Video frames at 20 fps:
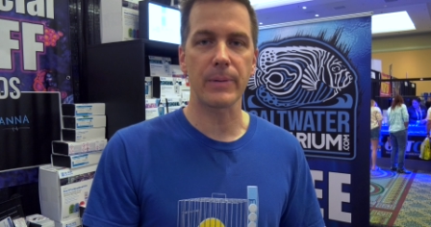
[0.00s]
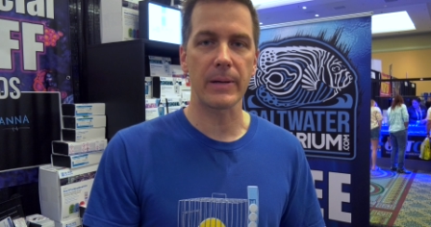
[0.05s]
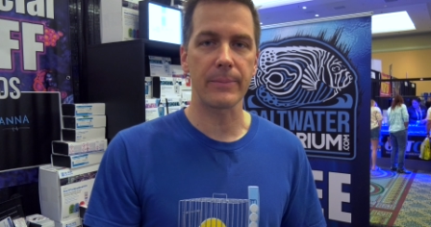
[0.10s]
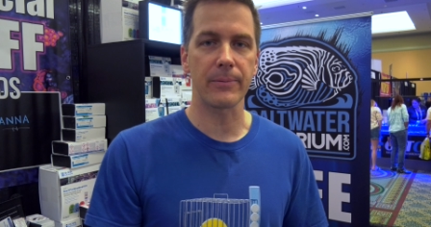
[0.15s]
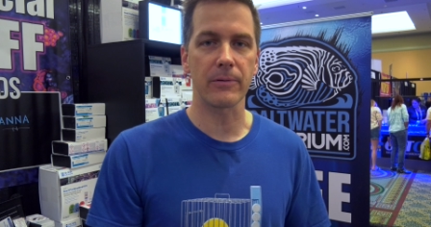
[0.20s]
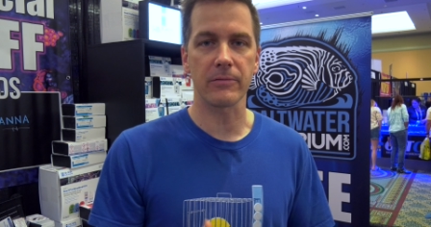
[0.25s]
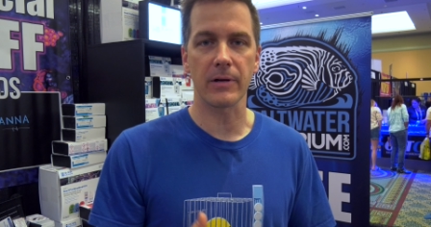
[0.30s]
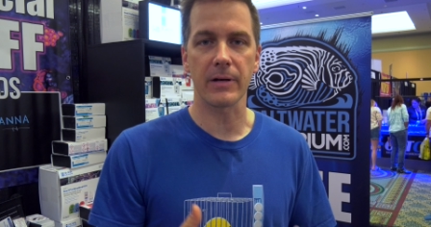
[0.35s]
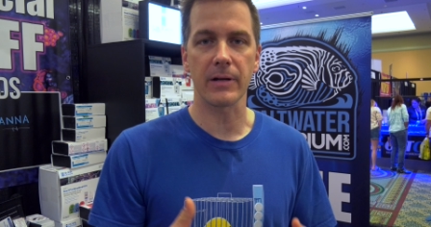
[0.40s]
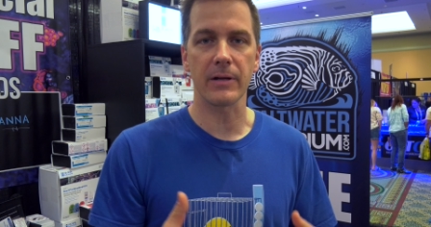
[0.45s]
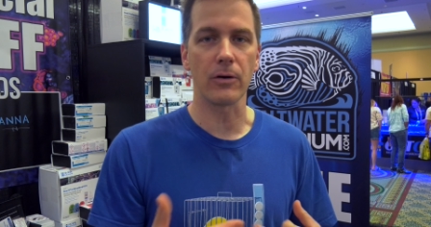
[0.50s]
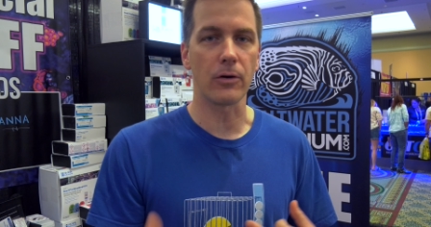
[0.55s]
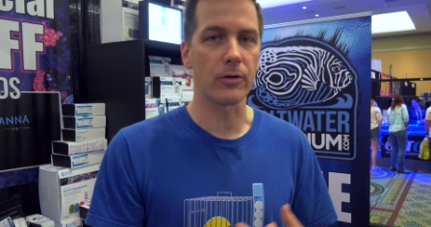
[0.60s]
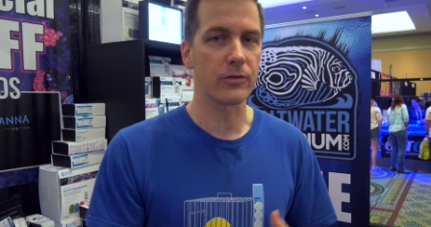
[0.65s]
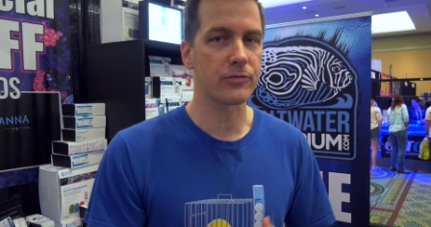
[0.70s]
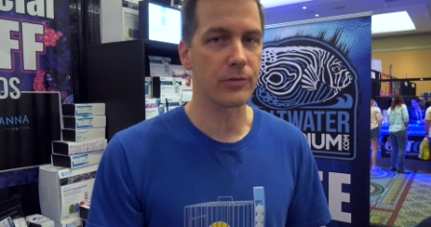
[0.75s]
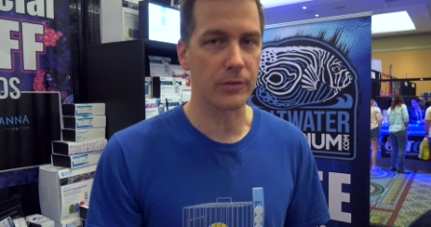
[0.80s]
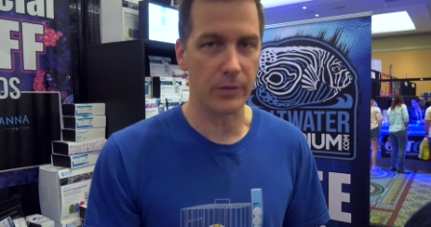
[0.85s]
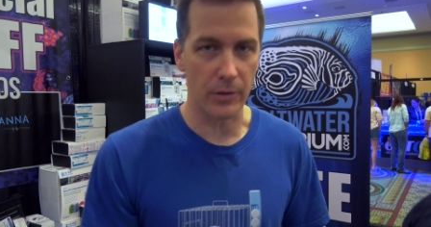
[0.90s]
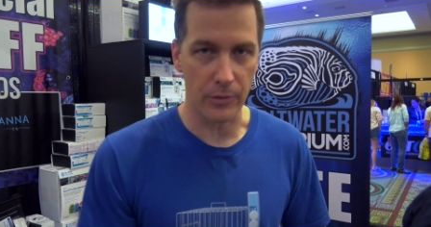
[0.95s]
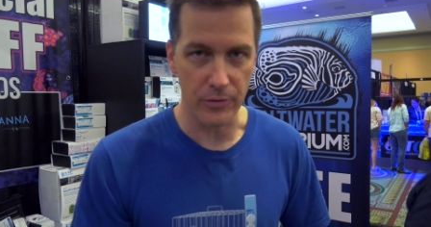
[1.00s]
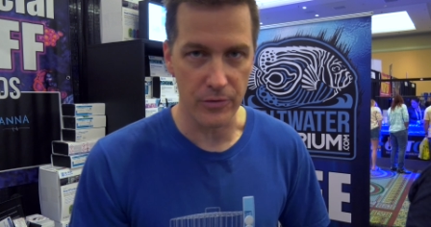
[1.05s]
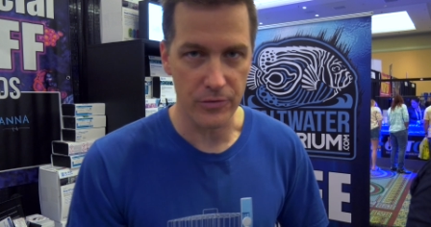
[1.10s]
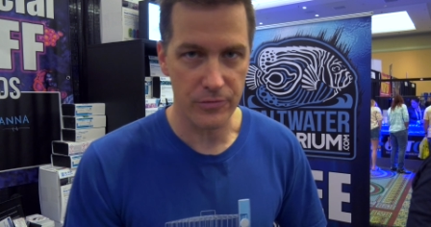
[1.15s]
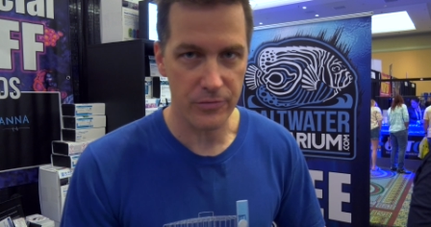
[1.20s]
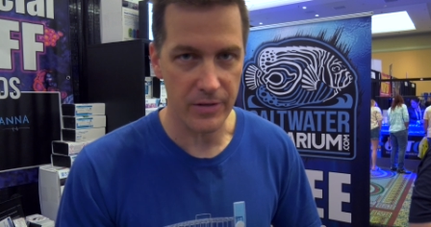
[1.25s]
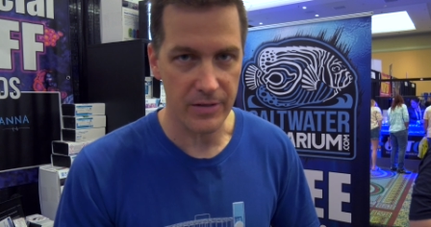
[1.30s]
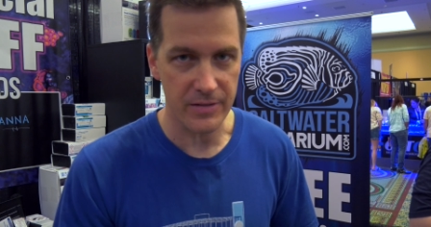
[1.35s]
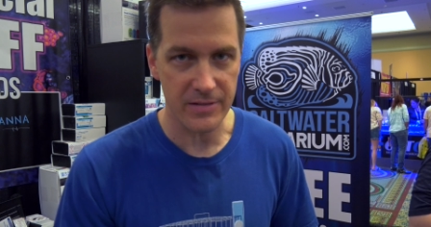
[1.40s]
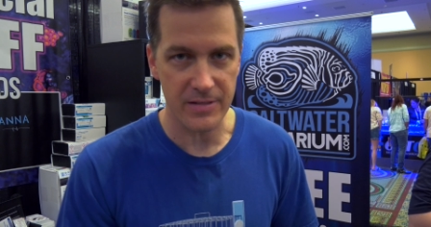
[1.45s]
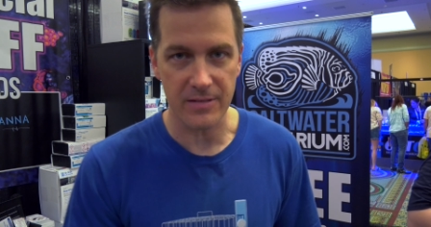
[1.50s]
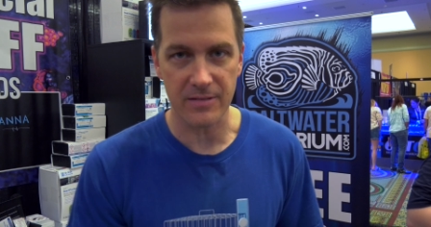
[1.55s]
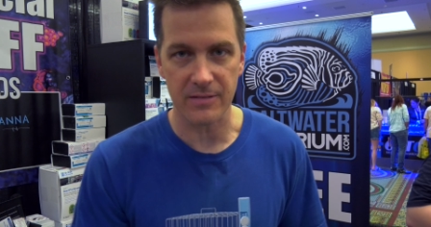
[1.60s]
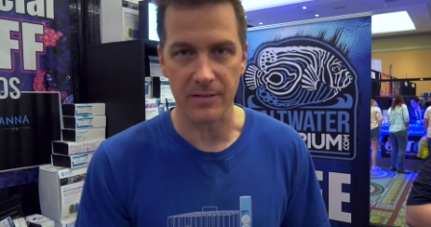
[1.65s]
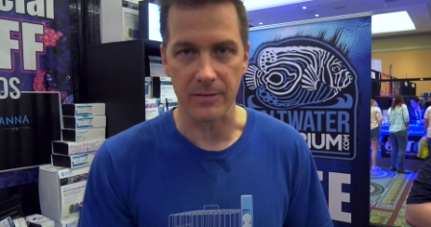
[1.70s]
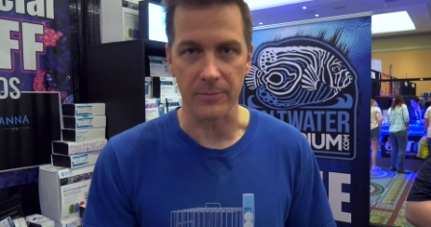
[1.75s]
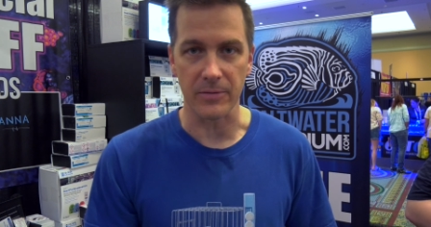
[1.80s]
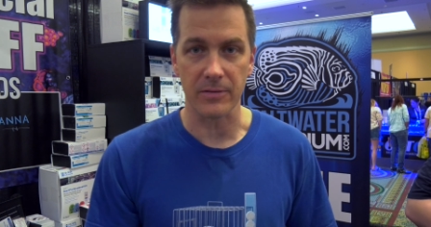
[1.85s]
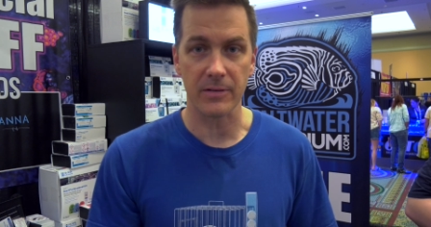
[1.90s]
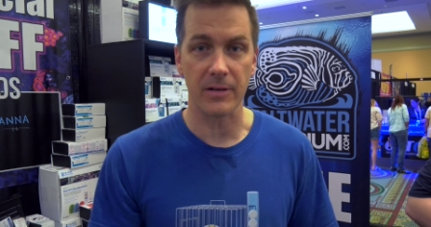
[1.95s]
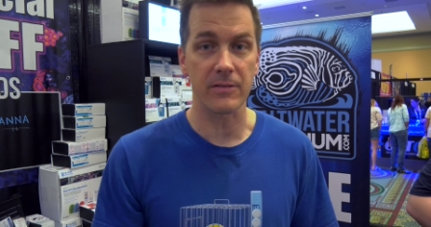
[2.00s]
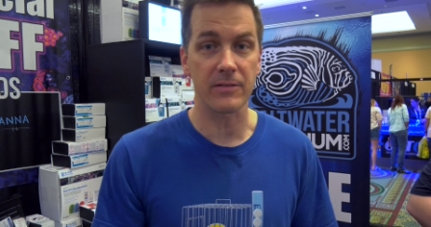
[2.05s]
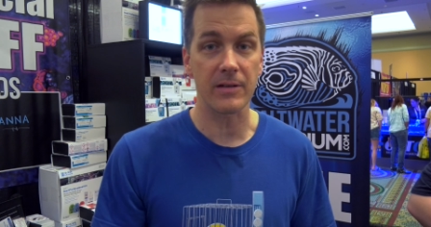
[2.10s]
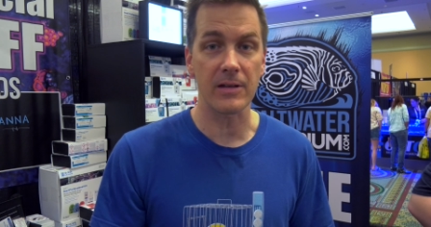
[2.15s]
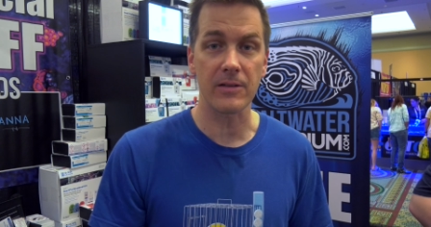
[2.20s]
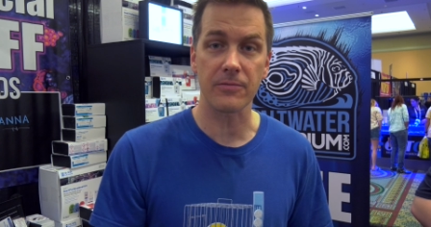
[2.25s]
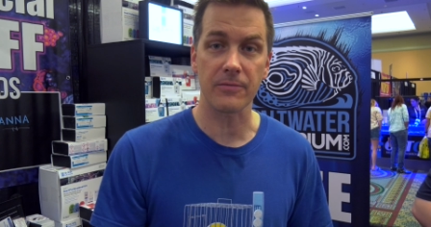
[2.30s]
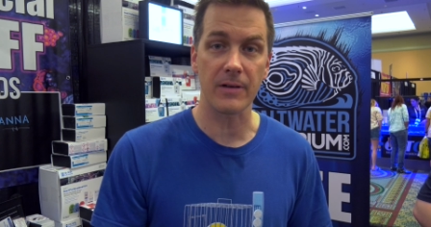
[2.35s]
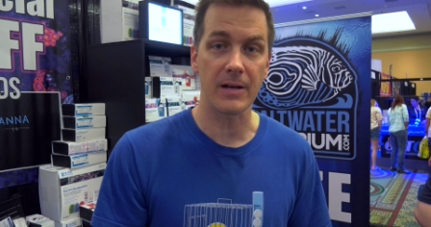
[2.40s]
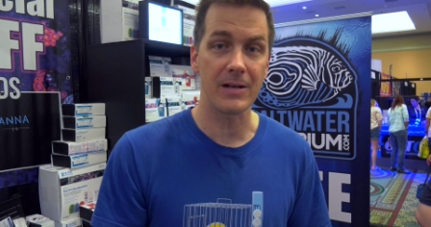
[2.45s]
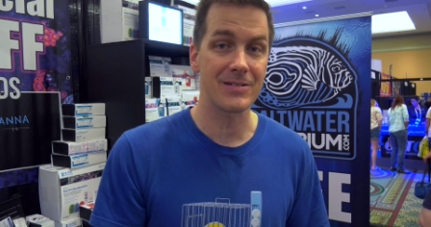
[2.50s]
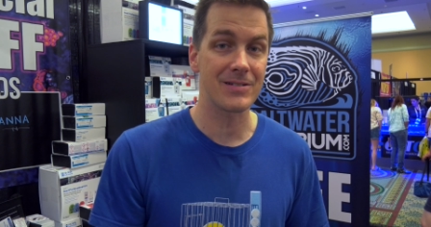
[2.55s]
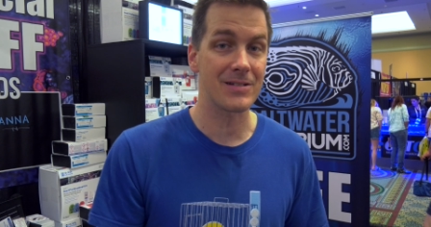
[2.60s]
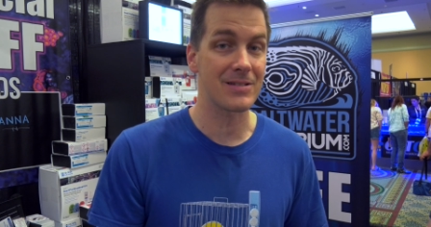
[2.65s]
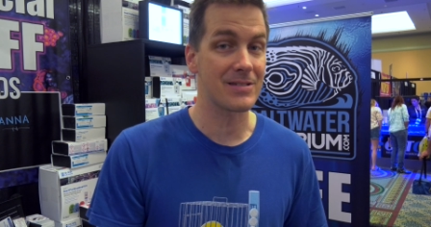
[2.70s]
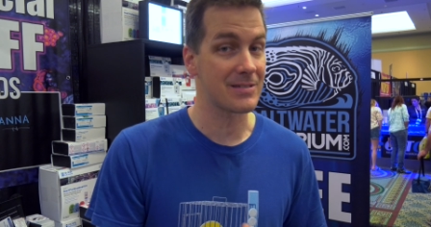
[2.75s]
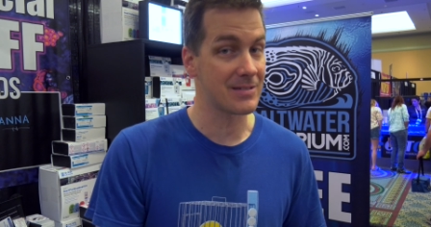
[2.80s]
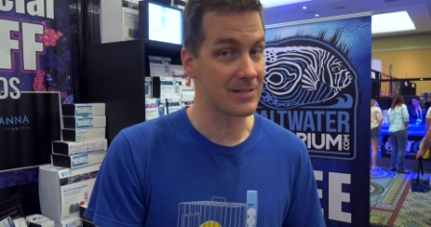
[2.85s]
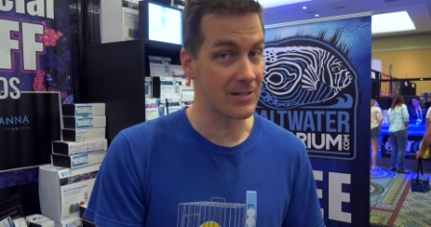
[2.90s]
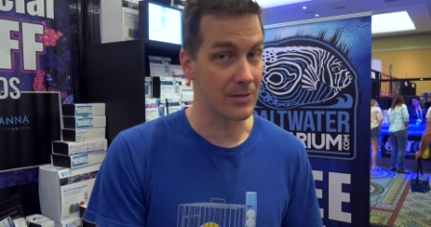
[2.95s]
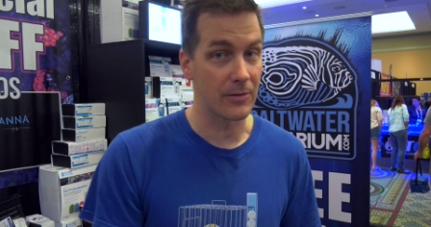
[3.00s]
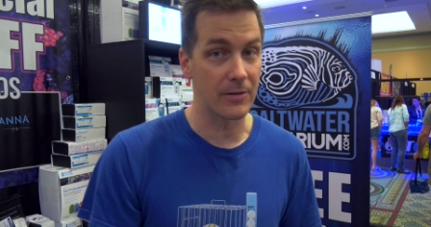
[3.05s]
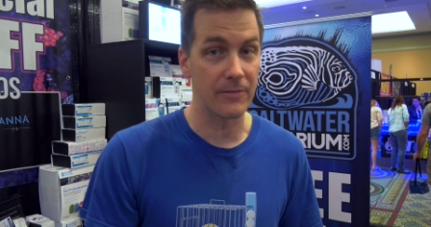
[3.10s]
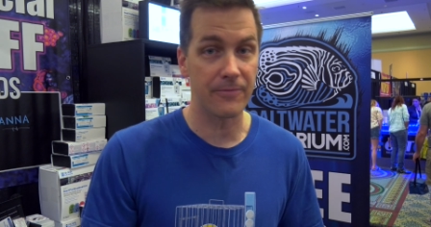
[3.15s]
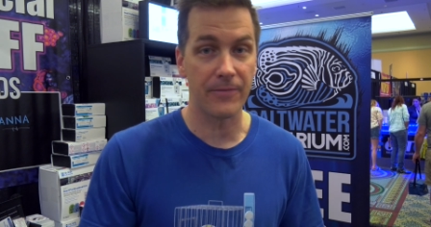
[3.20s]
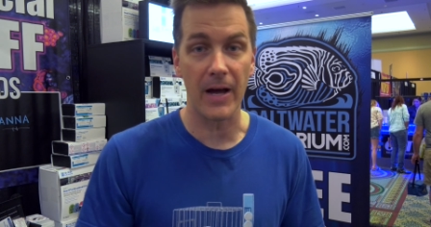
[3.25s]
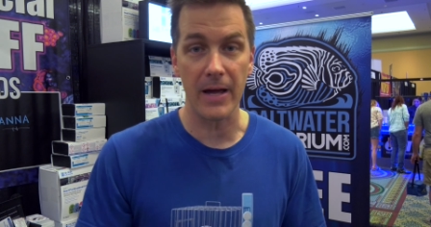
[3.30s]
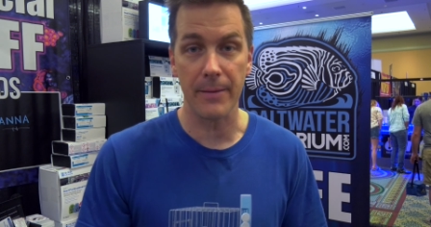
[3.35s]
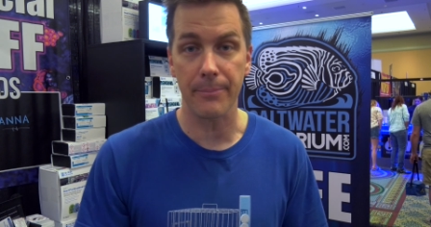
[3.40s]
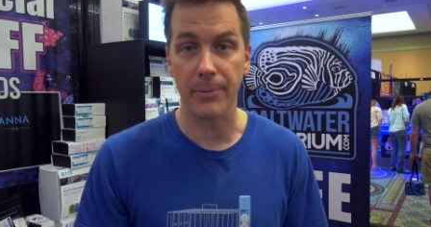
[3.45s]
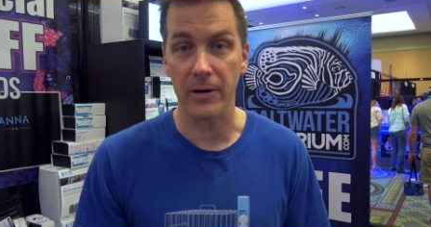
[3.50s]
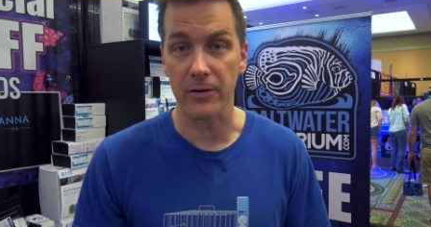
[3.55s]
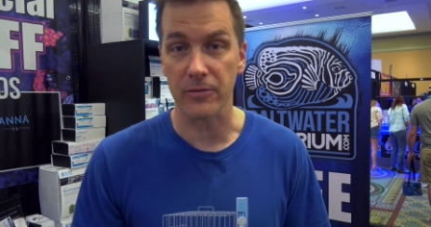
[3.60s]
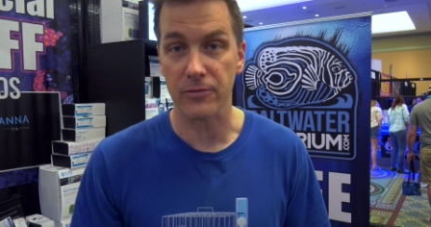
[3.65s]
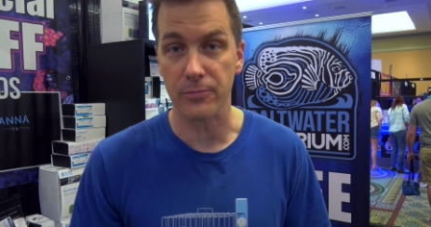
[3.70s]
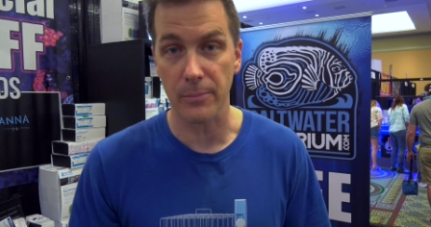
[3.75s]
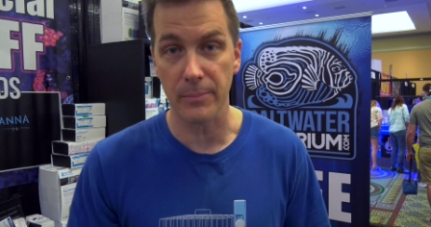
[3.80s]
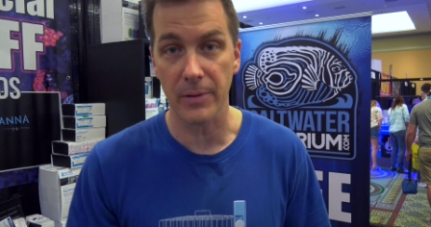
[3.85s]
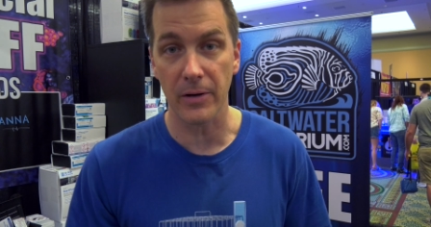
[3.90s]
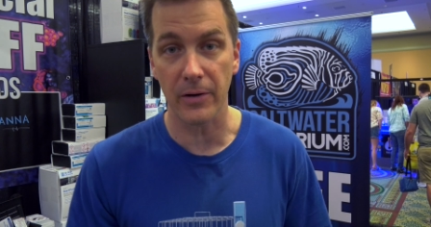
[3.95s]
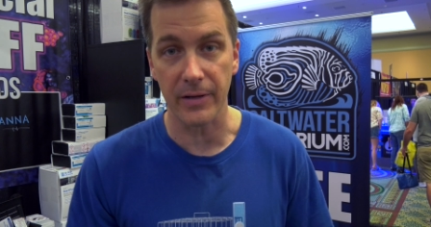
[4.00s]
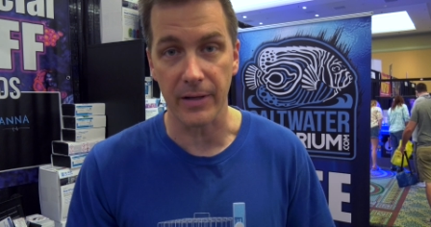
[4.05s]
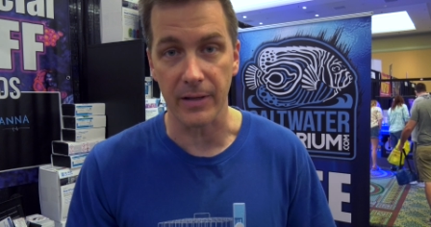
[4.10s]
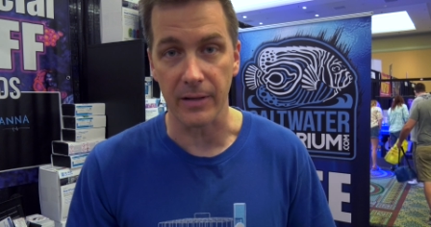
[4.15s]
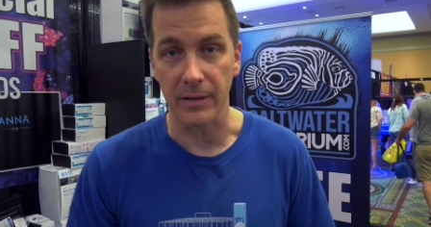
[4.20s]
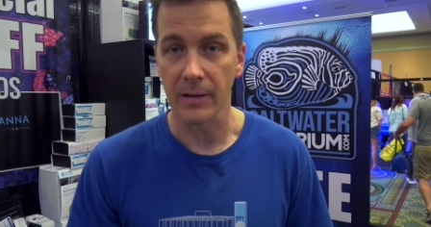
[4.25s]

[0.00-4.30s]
people running ultra low nutrient systems because its range is zero to five parts per million.